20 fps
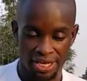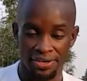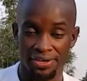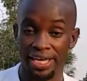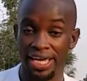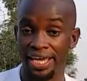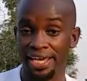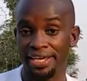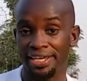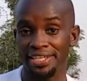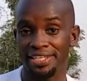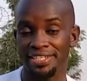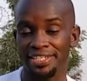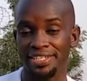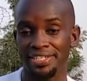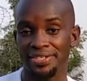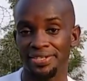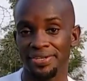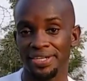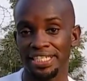Okay, so
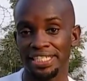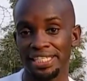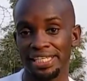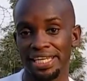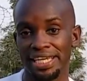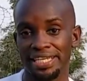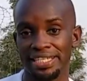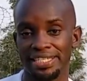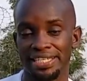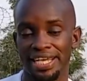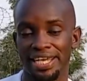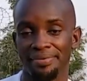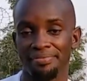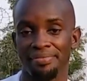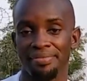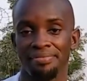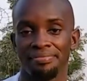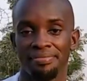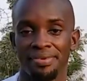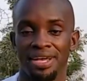until next time,
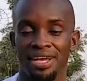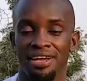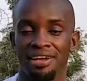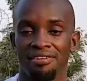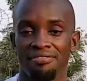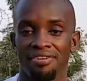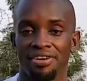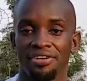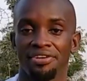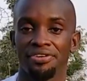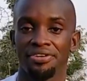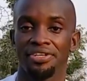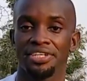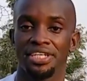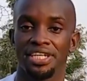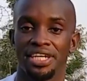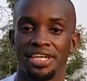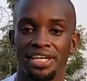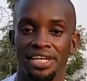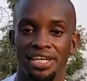have a good time.